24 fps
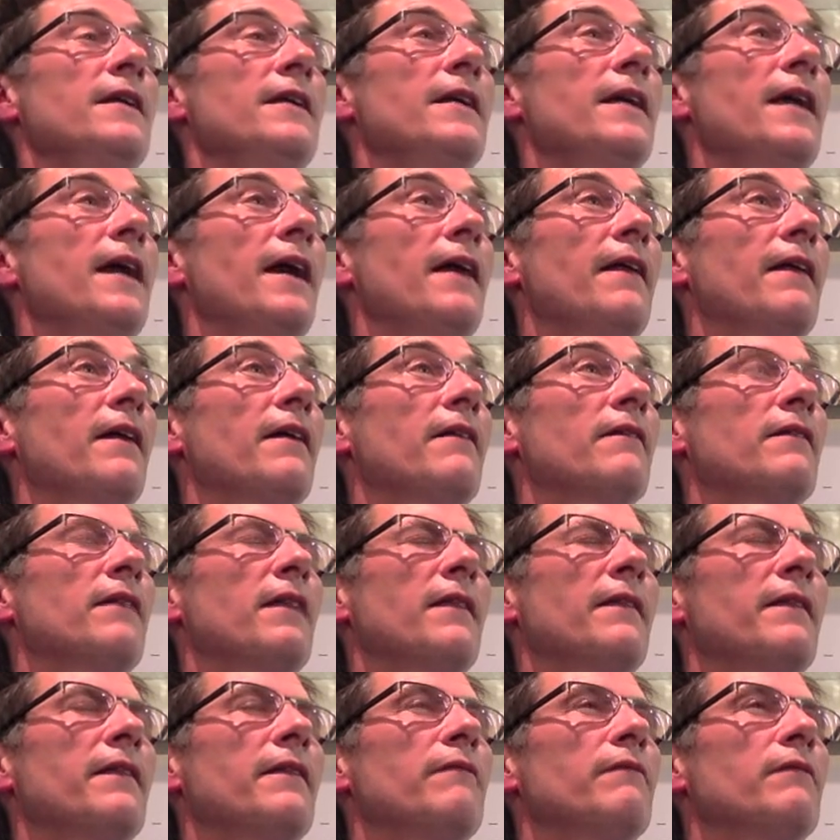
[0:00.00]
Yeah, I
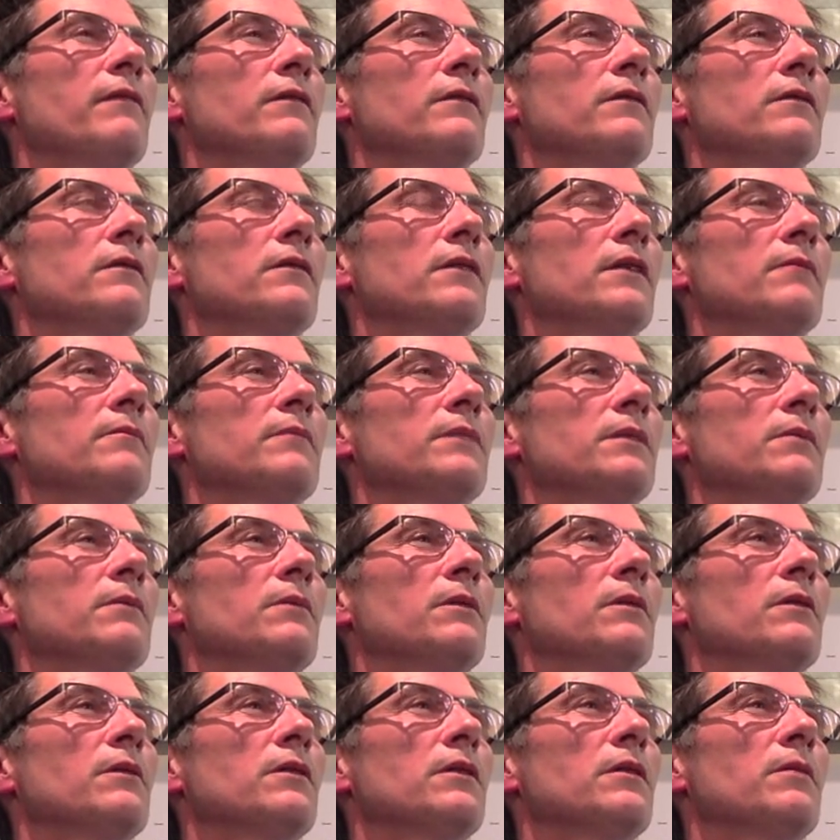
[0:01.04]
think they've
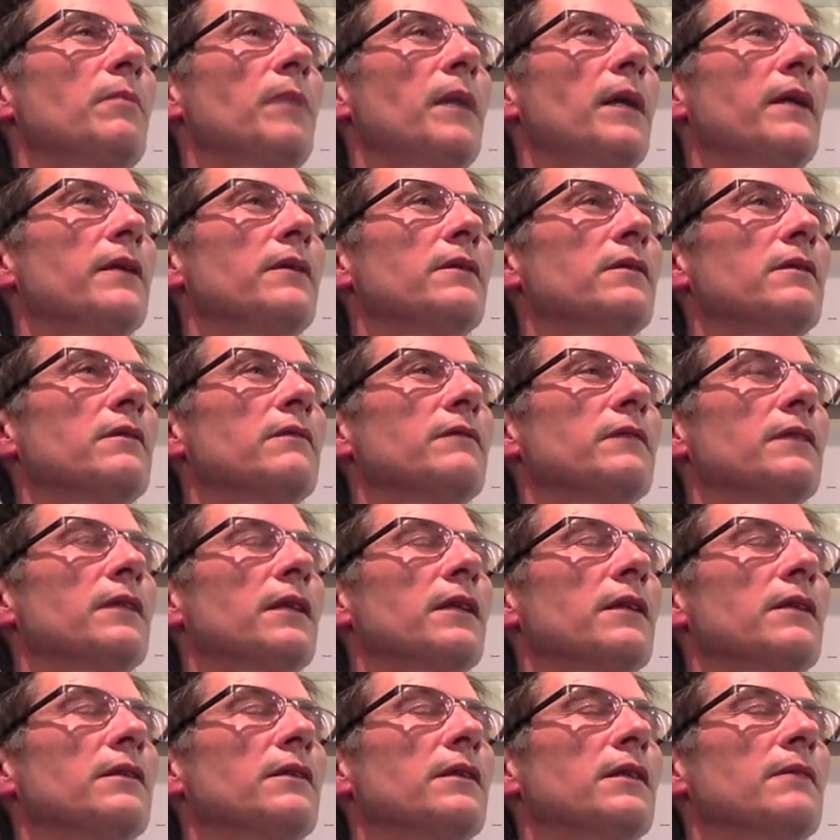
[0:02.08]
someone lost the plates after
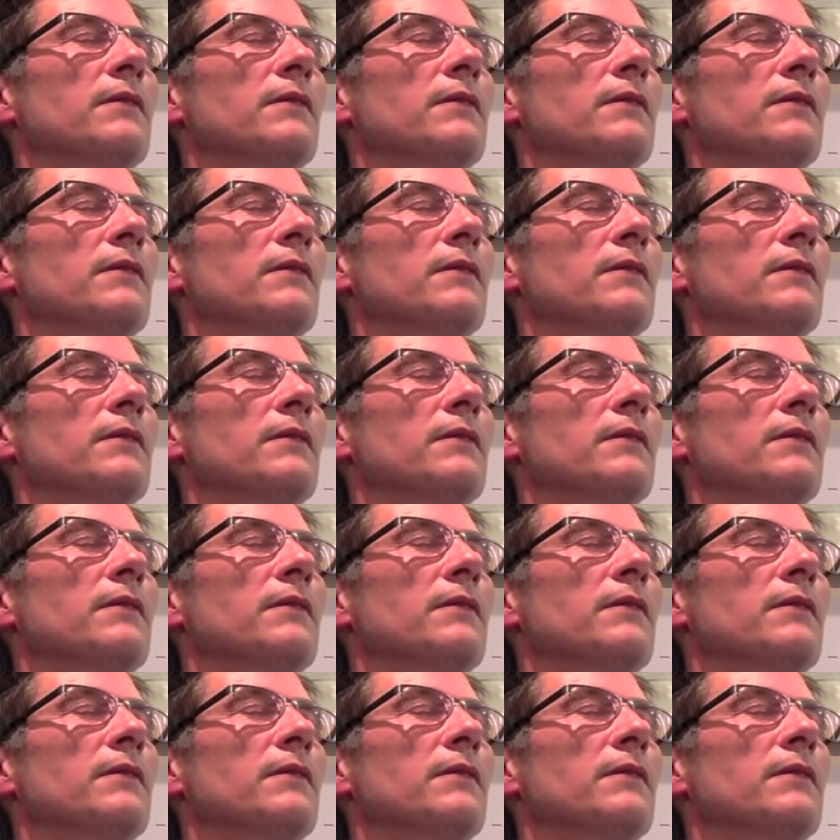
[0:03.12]
that.